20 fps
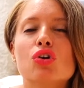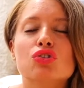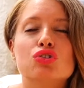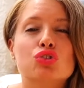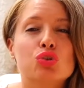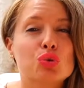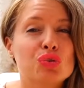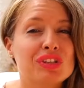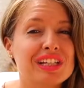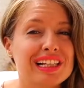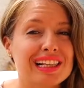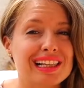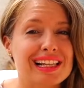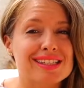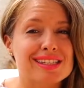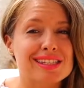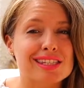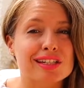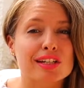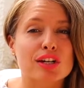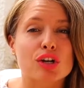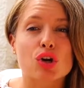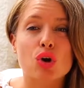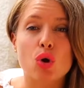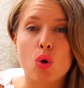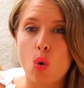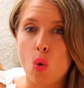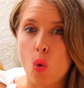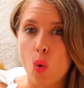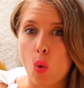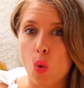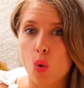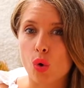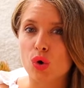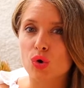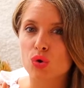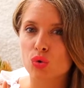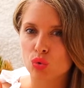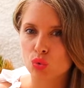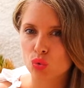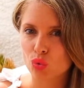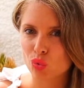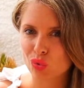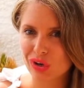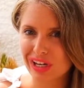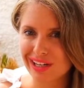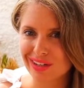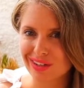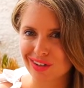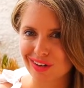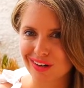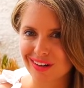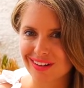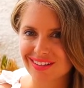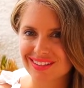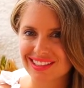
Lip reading: to the listener or reader.